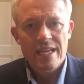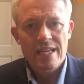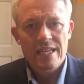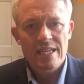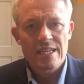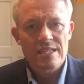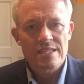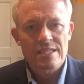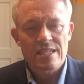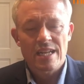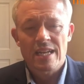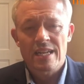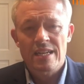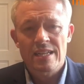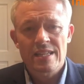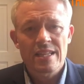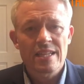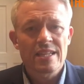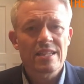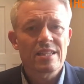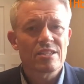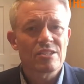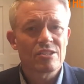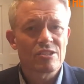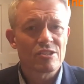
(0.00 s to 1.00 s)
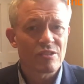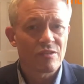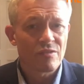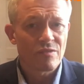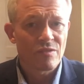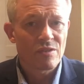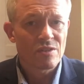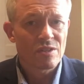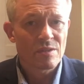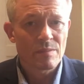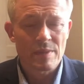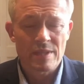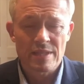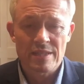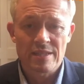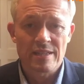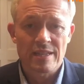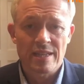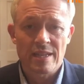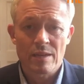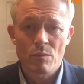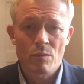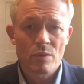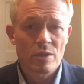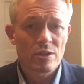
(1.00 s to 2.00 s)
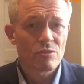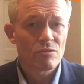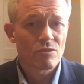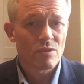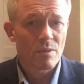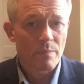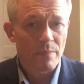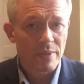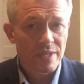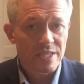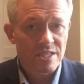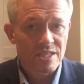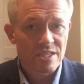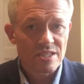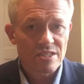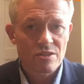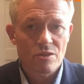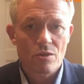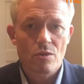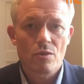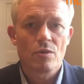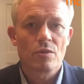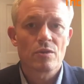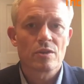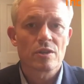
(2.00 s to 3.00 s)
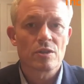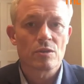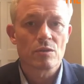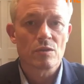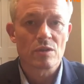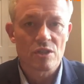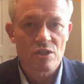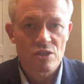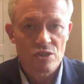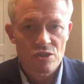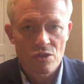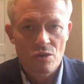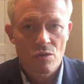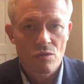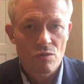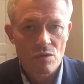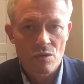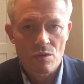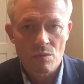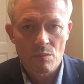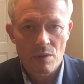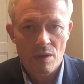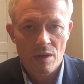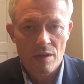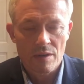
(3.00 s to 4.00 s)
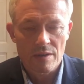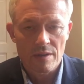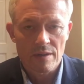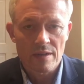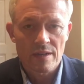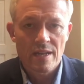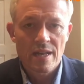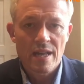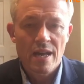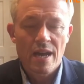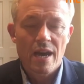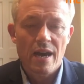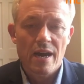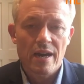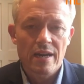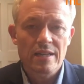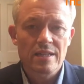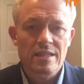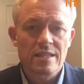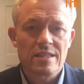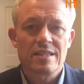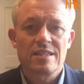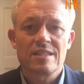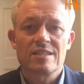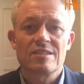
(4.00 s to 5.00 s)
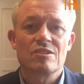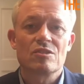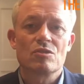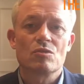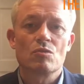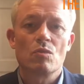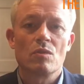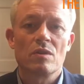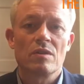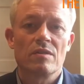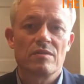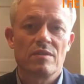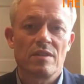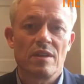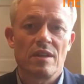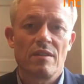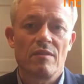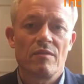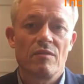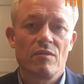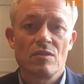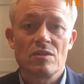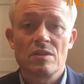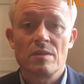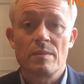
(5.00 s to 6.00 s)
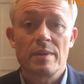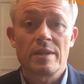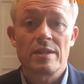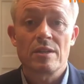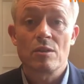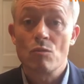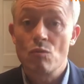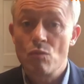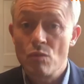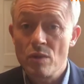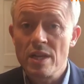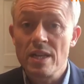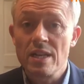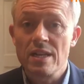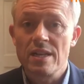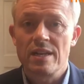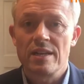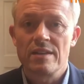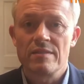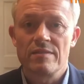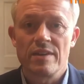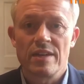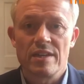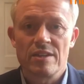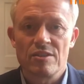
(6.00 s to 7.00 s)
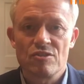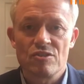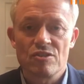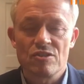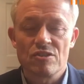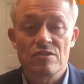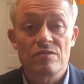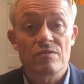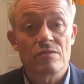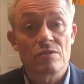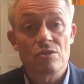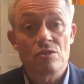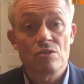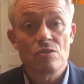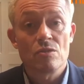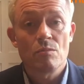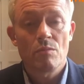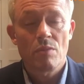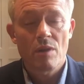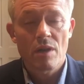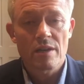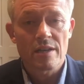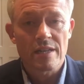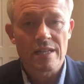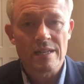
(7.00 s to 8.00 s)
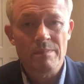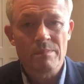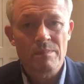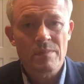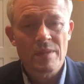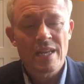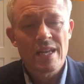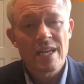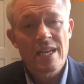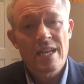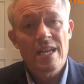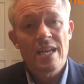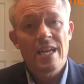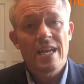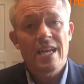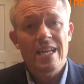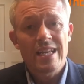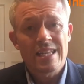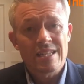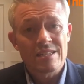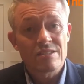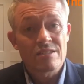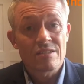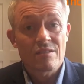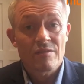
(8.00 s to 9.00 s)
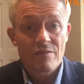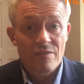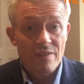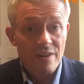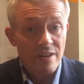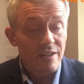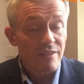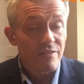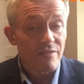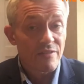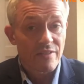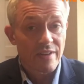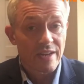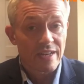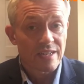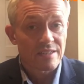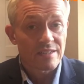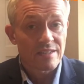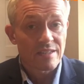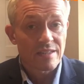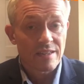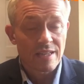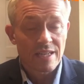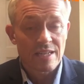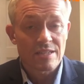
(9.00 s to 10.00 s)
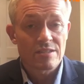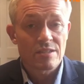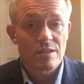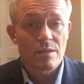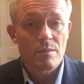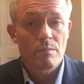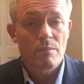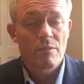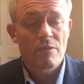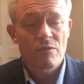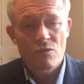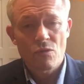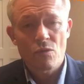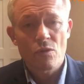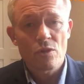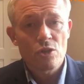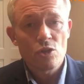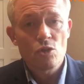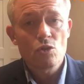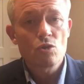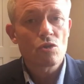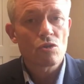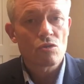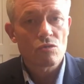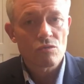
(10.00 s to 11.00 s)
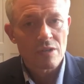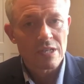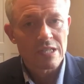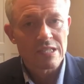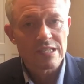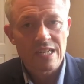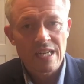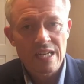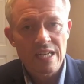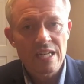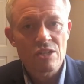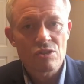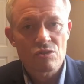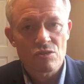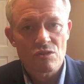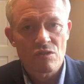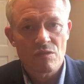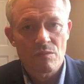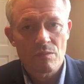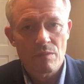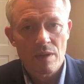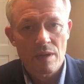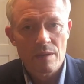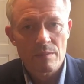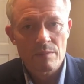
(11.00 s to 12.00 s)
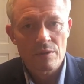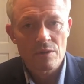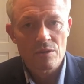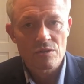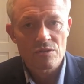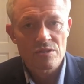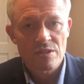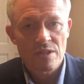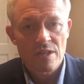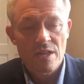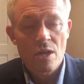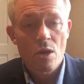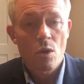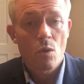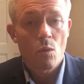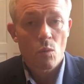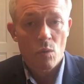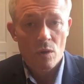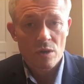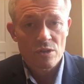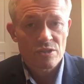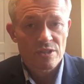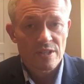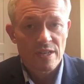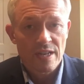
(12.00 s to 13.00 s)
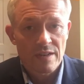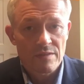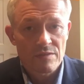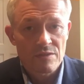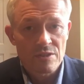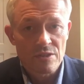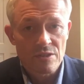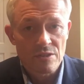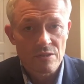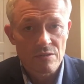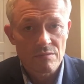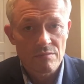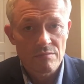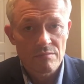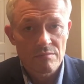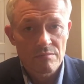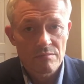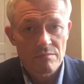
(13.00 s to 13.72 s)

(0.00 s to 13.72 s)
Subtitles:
is, and I think this is a fundamental thing, and whether you're a business or you're a solo blogger, I think this is one of the fundamental real advantages for doing blogging, is the very fact that before you can write any sort of blog post, what do you have to do?